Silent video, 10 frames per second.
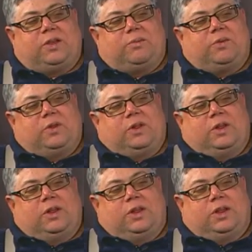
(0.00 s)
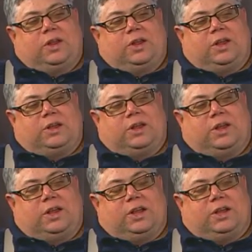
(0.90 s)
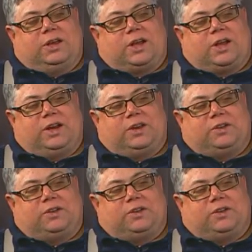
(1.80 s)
them into Italian and